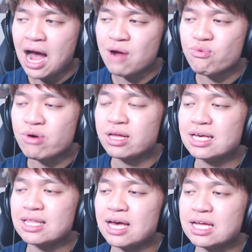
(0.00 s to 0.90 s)
I
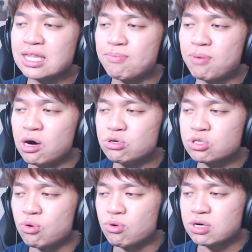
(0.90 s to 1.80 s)
really liked the
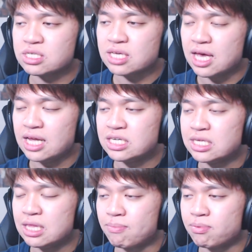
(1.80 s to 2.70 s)
post chorus
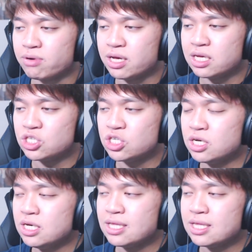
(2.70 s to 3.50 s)
into the bridge.